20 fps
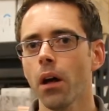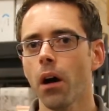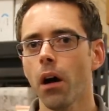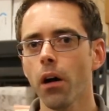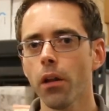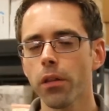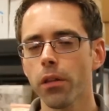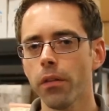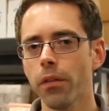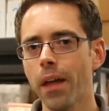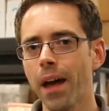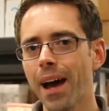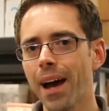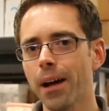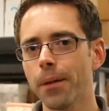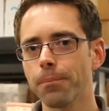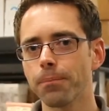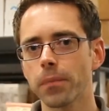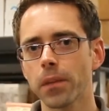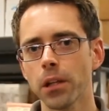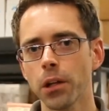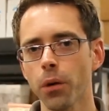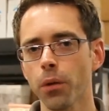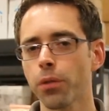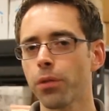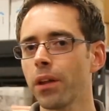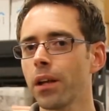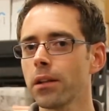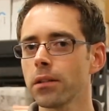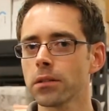Other than that, you know,
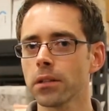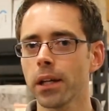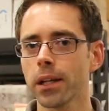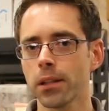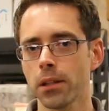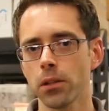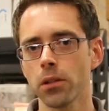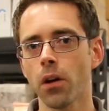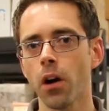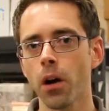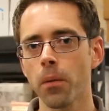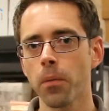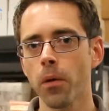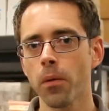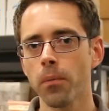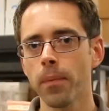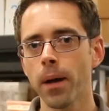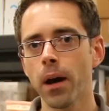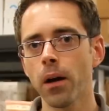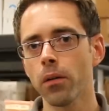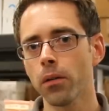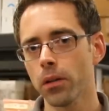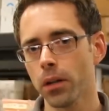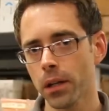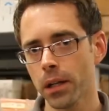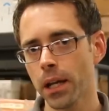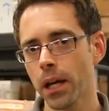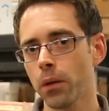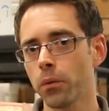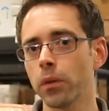things like the dog bone mount,
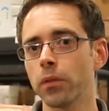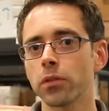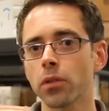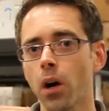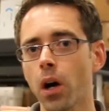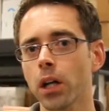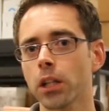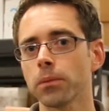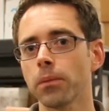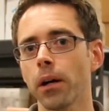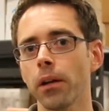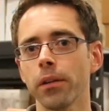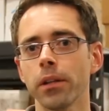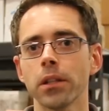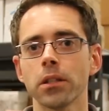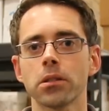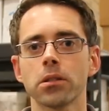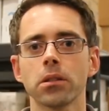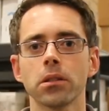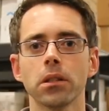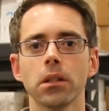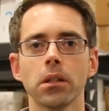again, we've talked about this,